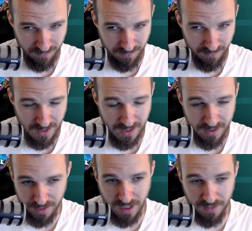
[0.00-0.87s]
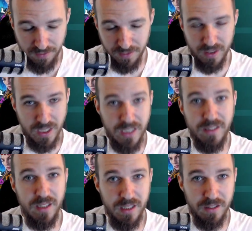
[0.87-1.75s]
I don't have crazy
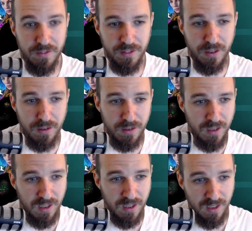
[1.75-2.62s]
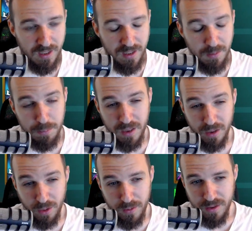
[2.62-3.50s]
gear for her, but
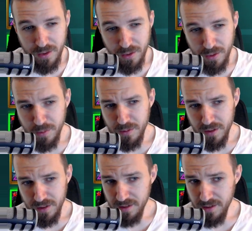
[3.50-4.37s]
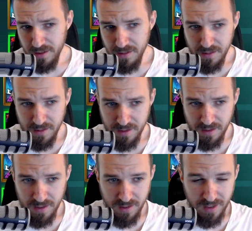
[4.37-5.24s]
also
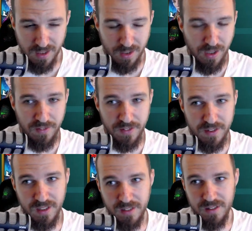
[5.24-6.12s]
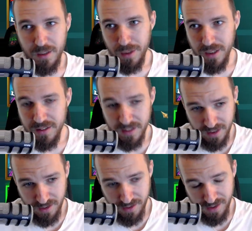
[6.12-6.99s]
I don't have a 6-star blessing.
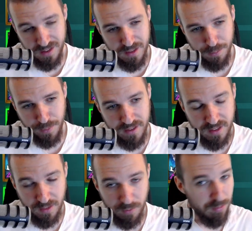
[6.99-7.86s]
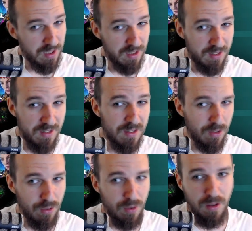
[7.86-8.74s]
Now a 6-star blessing would make it
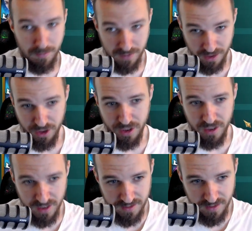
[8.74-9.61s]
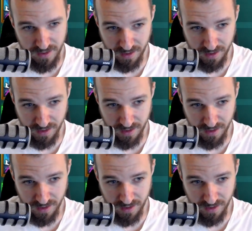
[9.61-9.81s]
so much easier,